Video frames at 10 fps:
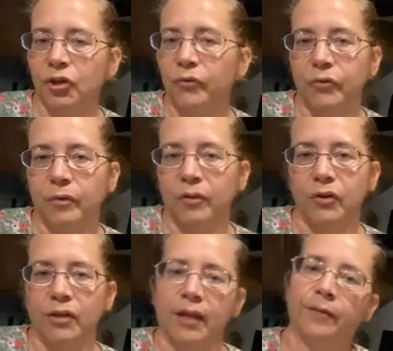tofu would be
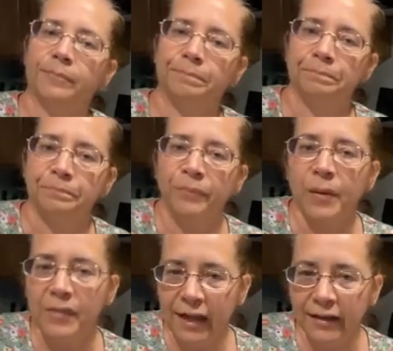good in there.
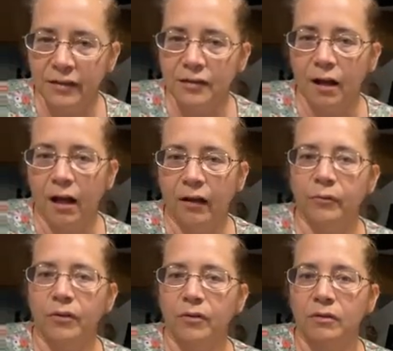Blackened
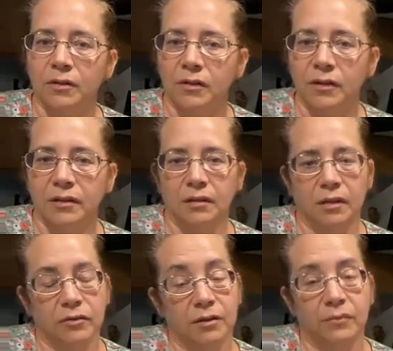cod with coleslaw
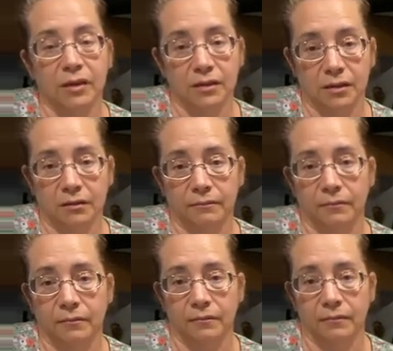sounds amazing.